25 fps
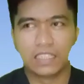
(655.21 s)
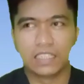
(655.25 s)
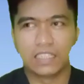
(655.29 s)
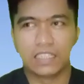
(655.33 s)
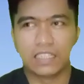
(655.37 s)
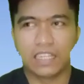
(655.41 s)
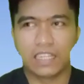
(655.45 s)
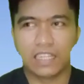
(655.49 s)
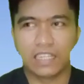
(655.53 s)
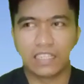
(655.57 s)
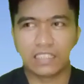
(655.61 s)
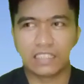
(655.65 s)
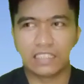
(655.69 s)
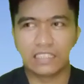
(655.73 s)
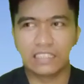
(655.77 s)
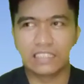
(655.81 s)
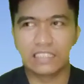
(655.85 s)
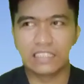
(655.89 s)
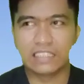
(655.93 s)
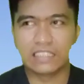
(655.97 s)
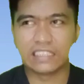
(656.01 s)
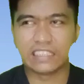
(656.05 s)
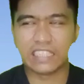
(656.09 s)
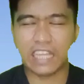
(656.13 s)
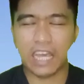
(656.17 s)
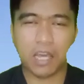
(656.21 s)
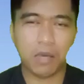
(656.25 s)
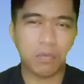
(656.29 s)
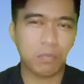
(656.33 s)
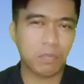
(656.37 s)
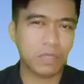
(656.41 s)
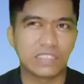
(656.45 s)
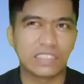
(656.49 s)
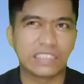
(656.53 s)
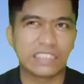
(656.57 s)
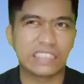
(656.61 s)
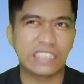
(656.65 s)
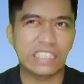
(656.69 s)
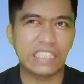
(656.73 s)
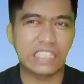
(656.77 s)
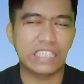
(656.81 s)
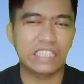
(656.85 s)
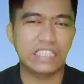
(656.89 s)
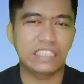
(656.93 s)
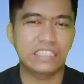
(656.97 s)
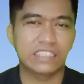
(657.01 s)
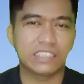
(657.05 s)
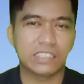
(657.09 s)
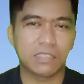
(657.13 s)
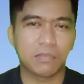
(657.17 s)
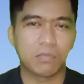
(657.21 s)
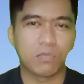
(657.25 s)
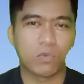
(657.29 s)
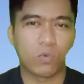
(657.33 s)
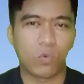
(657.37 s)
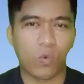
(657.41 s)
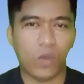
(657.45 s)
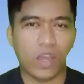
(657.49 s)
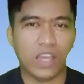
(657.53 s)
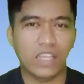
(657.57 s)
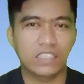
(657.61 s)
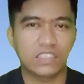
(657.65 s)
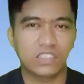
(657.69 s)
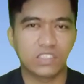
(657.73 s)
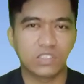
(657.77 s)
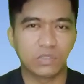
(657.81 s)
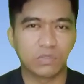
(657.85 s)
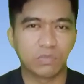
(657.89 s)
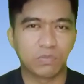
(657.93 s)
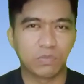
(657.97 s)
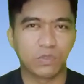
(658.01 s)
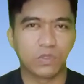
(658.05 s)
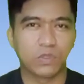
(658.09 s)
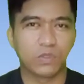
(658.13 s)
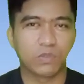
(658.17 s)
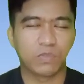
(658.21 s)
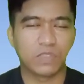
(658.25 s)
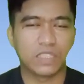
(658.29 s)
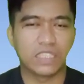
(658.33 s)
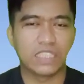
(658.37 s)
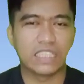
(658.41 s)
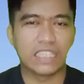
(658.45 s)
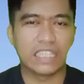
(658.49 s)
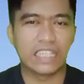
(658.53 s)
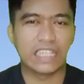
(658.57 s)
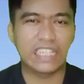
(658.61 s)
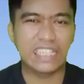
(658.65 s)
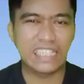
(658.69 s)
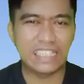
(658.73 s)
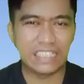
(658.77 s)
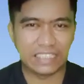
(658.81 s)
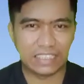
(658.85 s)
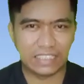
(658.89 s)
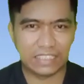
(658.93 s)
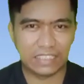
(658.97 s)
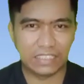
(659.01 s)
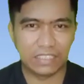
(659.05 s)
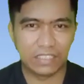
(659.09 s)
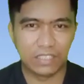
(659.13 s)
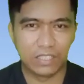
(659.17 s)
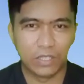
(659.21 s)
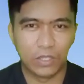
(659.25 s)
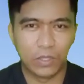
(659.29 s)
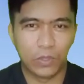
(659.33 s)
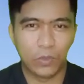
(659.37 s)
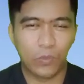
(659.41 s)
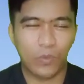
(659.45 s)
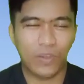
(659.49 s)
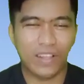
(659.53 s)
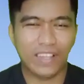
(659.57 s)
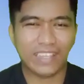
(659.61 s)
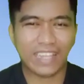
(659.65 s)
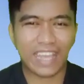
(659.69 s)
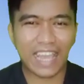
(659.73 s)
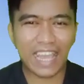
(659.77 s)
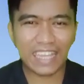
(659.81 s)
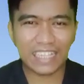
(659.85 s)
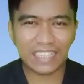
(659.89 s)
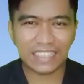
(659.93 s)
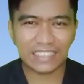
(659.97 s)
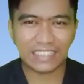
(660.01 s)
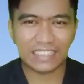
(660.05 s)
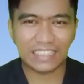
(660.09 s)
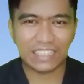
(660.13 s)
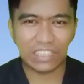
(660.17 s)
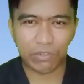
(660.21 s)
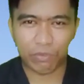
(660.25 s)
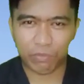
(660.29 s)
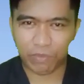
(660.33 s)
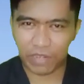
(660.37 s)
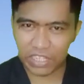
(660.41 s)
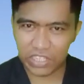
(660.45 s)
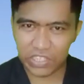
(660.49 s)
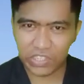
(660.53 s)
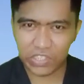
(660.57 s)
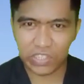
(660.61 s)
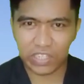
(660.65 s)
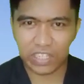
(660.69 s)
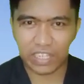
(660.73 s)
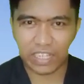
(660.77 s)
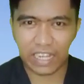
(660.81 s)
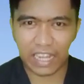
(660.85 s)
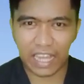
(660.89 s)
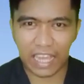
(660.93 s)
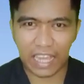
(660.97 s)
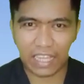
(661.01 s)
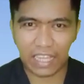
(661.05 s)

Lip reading: Like the example, stealing some rice to fulfill the needs. Well, that is irrational